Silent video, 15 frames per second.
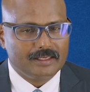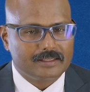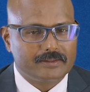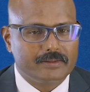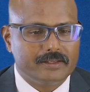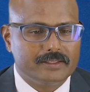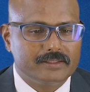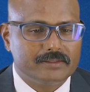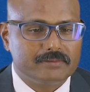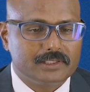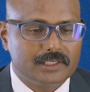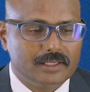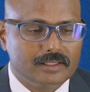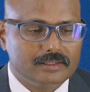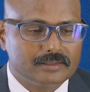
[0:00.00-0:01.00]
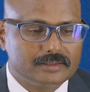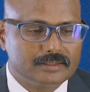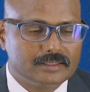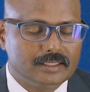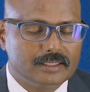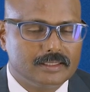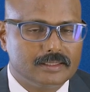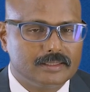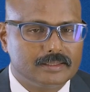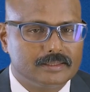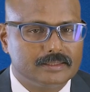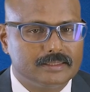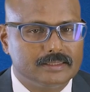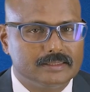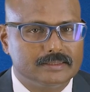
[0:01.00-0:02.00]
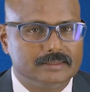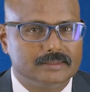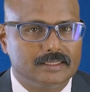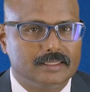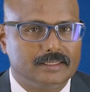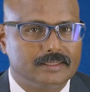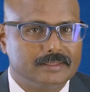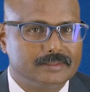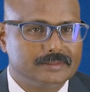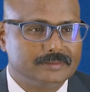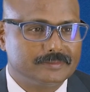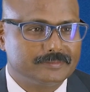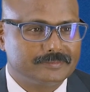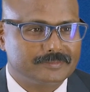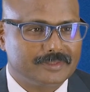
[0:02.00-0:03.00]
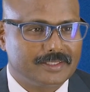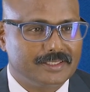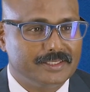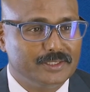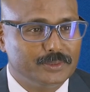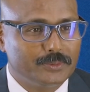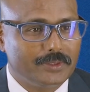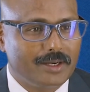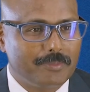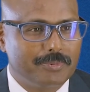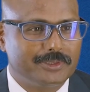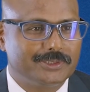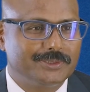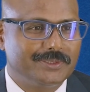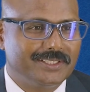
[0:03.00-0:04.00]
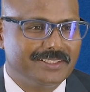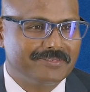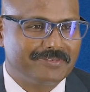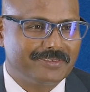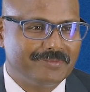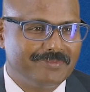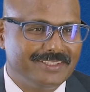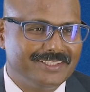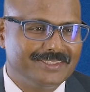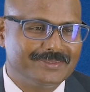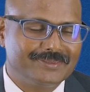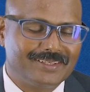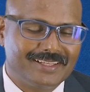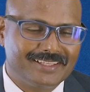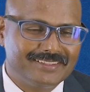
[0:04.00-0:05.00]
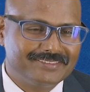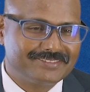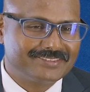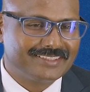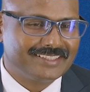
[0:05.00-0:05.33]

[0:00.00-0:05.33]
Great River Health uh, is a uh, kind of new opportunity for me, new life.